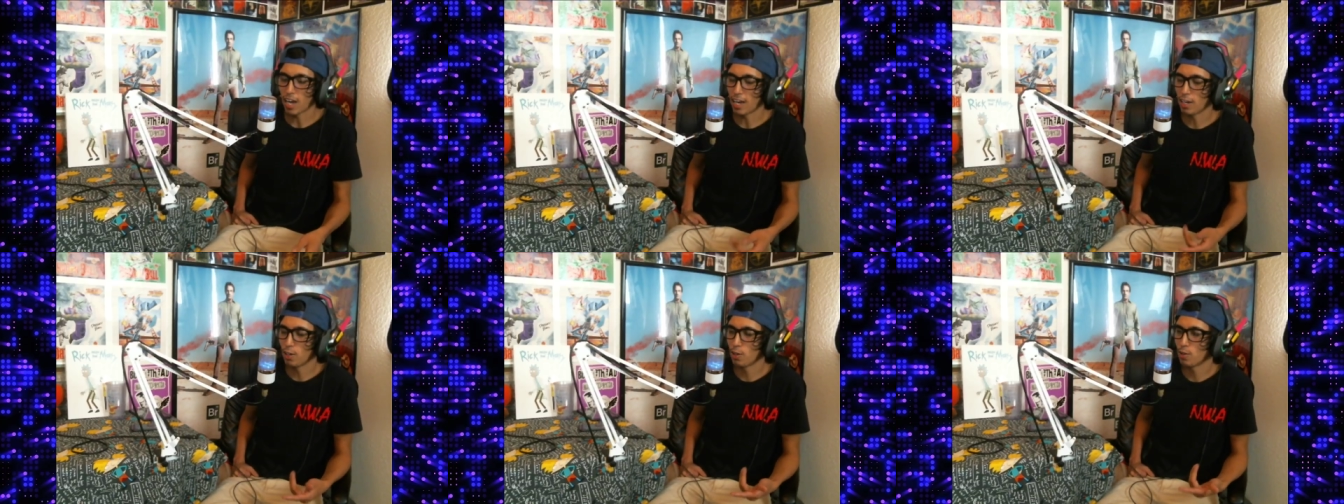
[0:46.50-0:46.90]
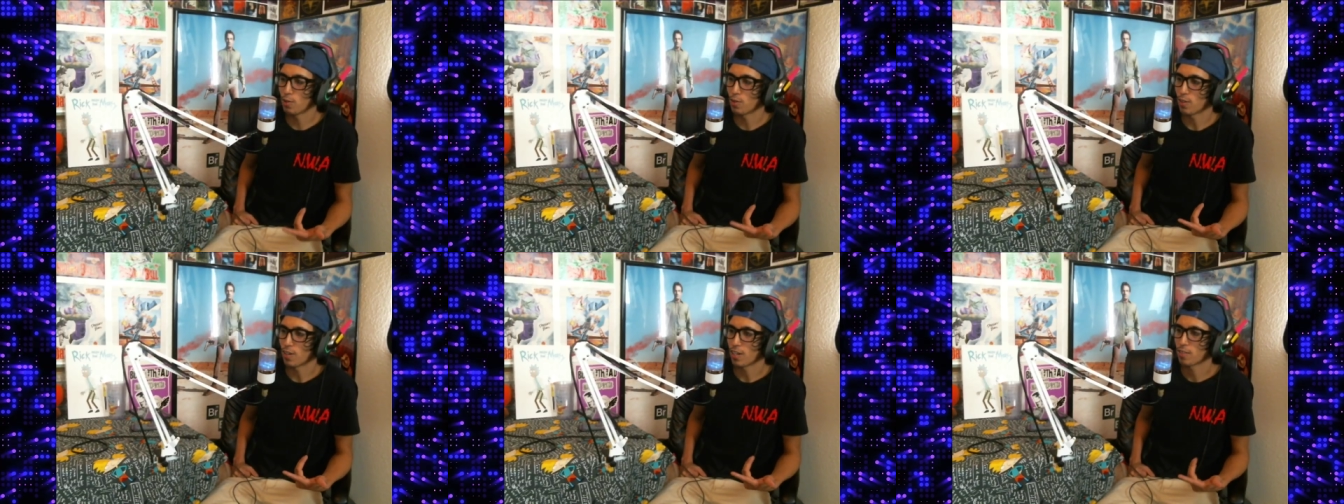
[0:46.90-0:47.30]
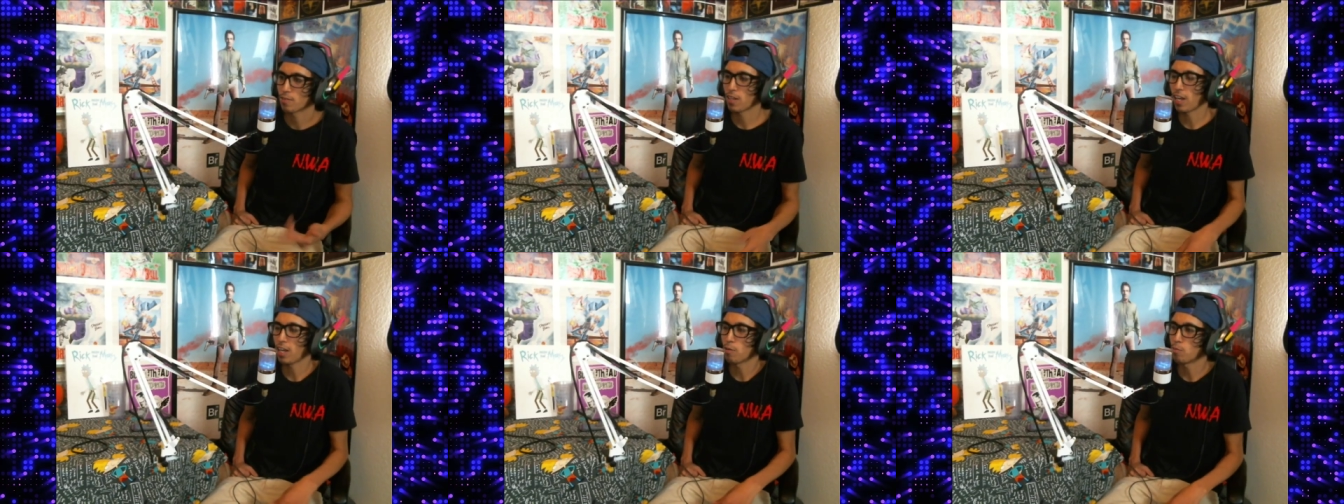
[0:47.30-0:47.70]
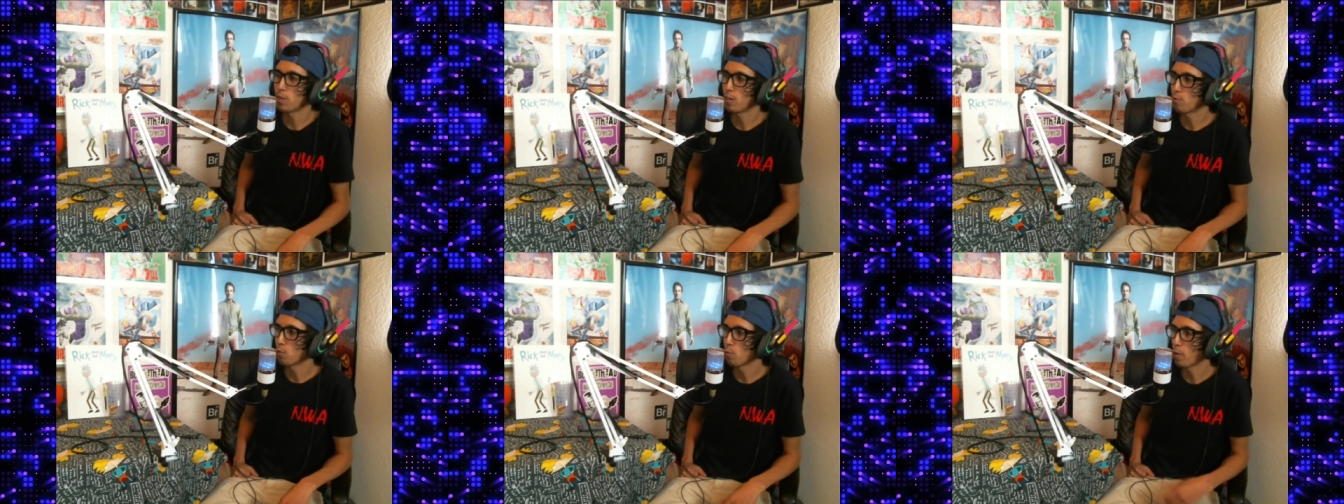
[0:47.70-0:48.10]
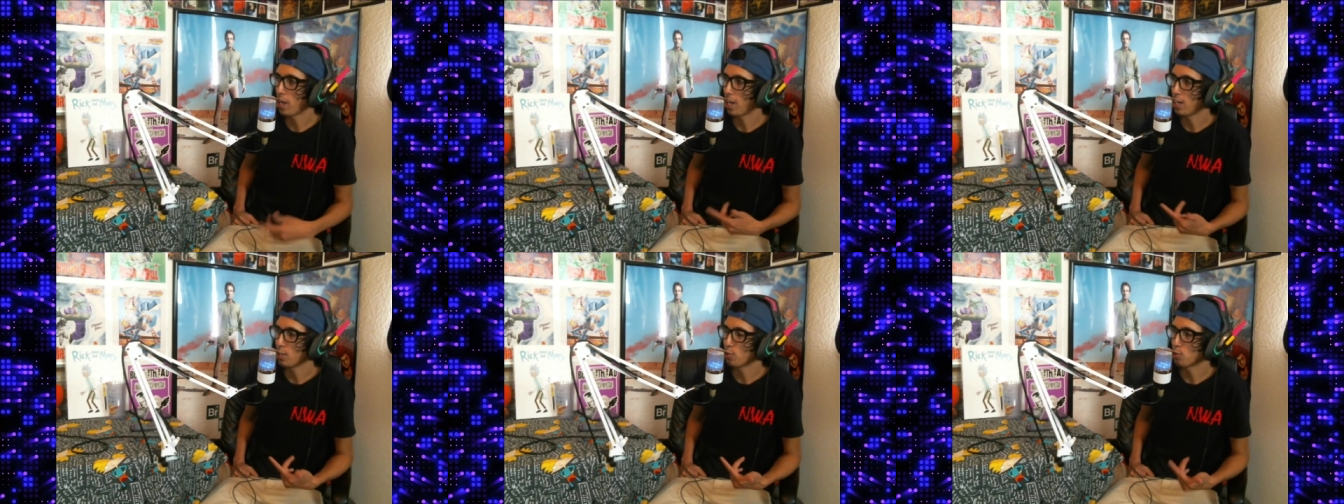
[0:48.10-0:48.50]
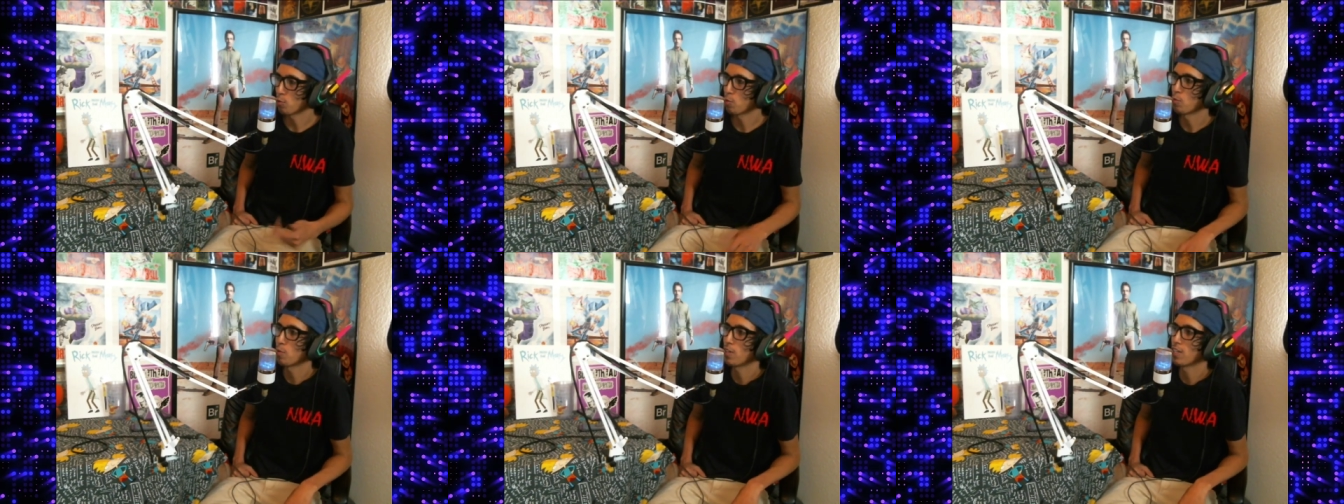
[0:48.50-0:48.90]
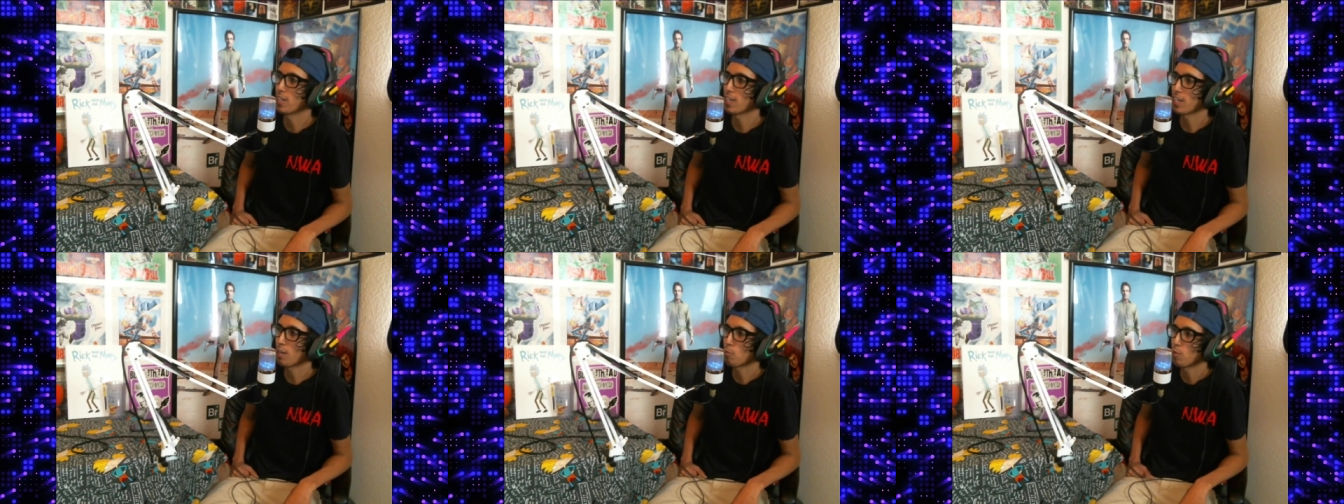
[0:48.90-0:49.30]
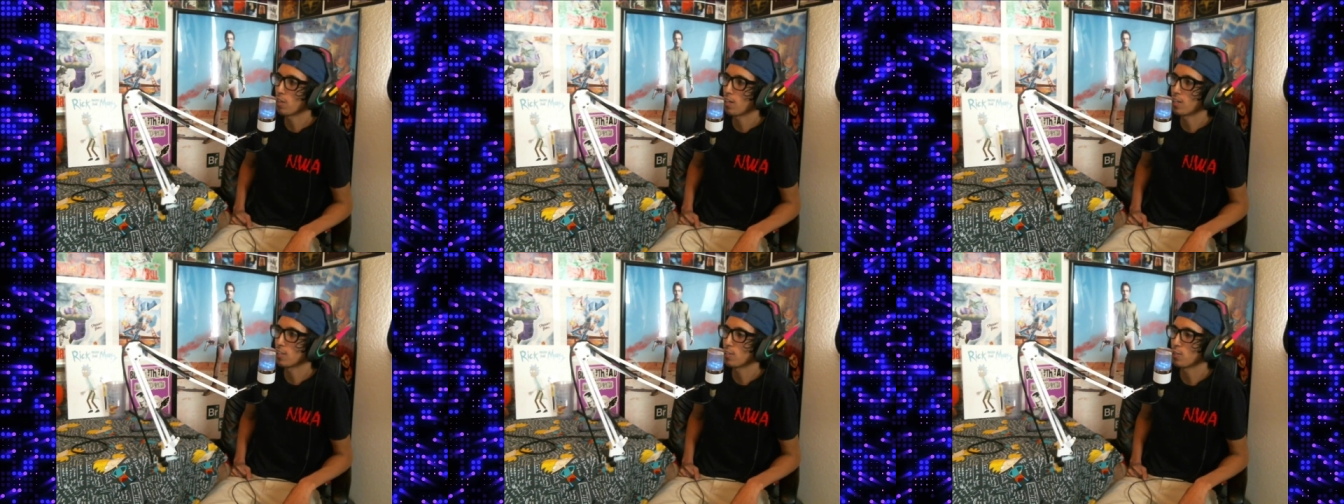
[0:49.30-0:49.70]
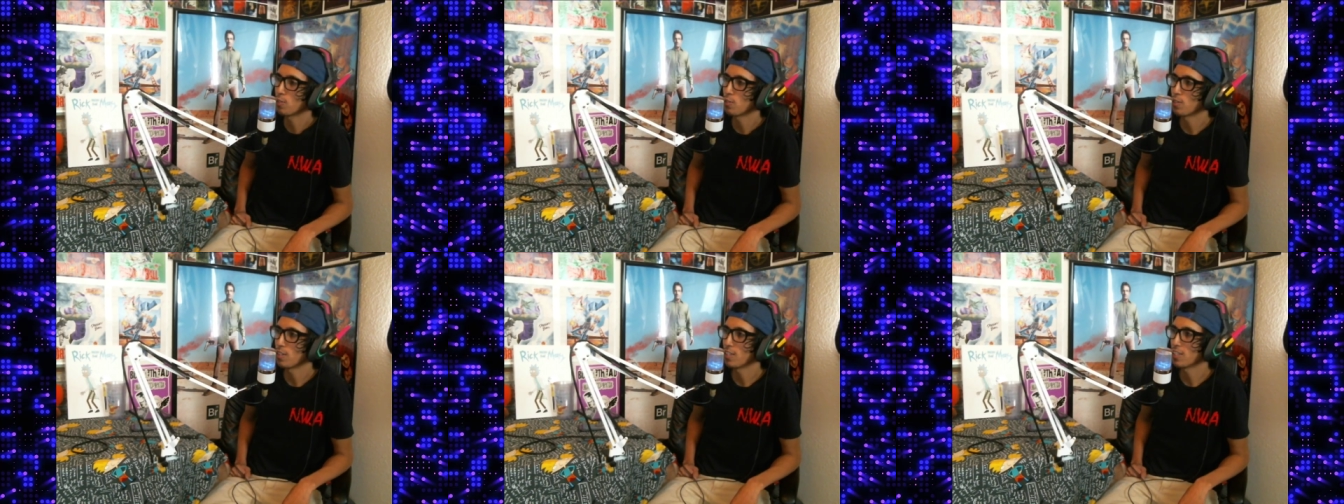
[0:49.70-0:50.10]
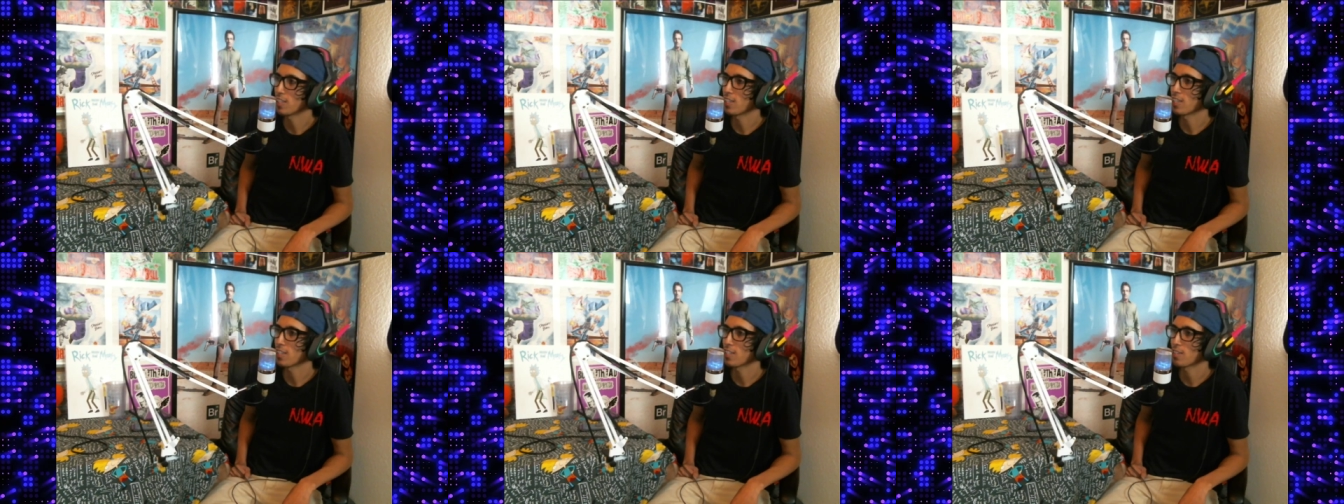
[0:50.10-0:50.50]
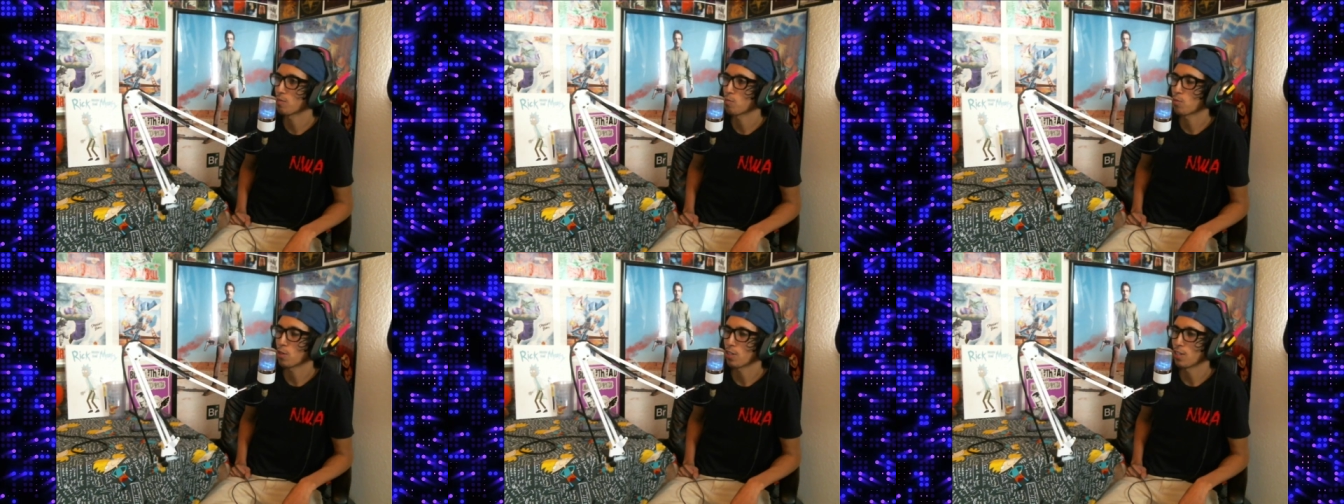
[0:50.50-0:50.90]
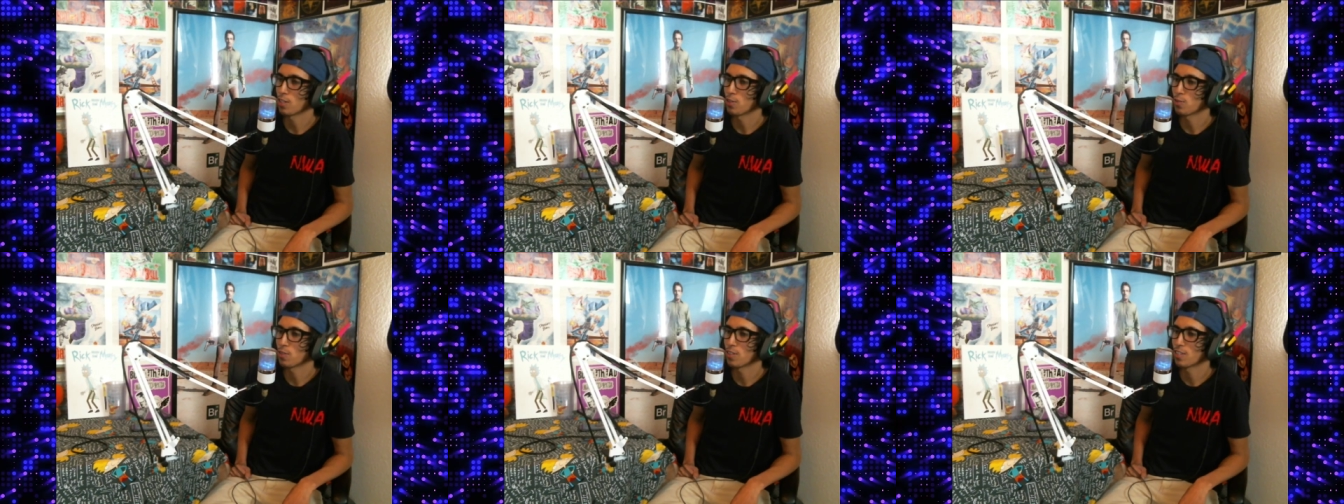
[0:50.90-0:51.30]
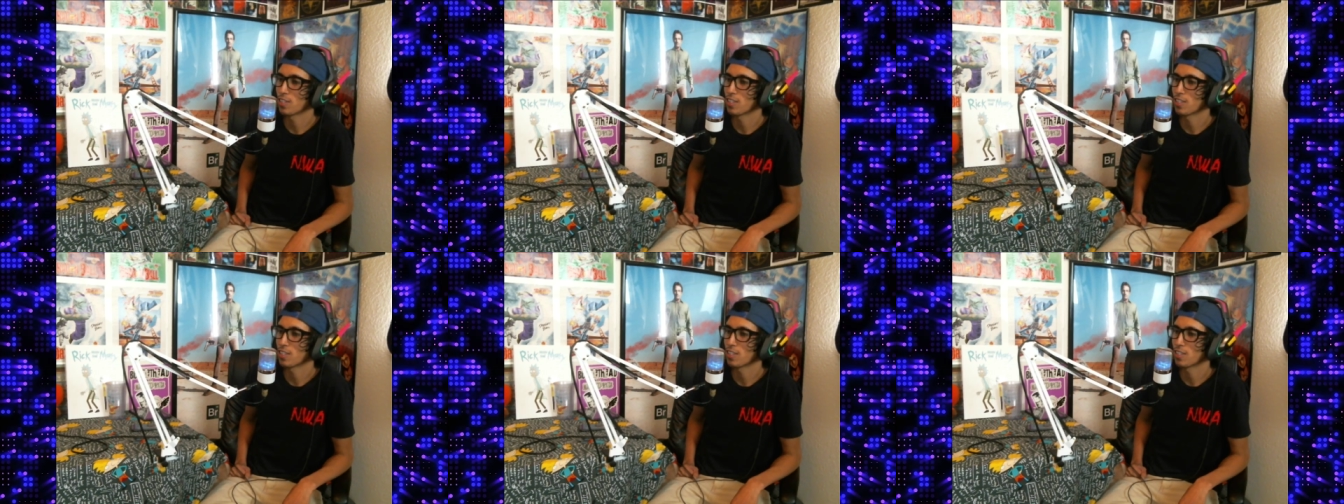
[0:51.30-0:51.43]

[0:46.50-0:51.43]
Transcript: know my roommate Angel's been playing that game a lot too, and he's like pretty into it.